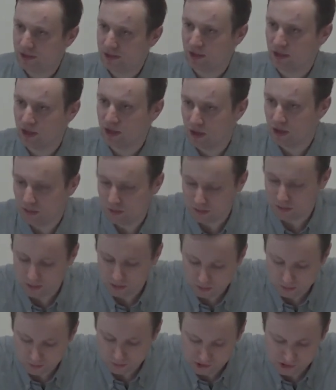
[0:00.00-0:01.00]
to know the
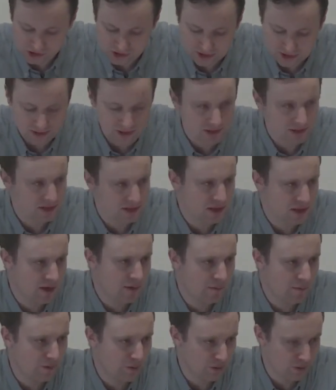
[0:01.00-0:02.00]
Lord Jesus
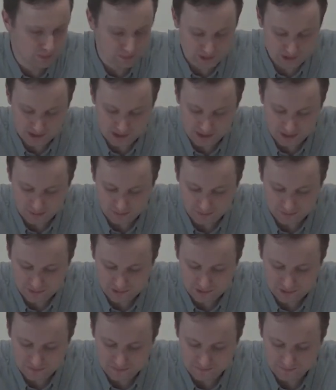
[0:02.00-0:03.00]
for
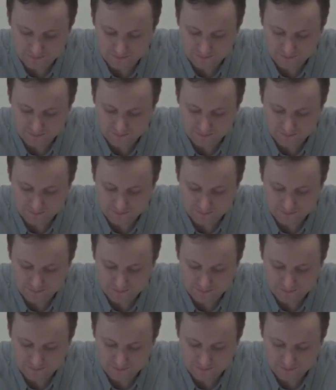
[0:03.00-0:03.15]
themselves.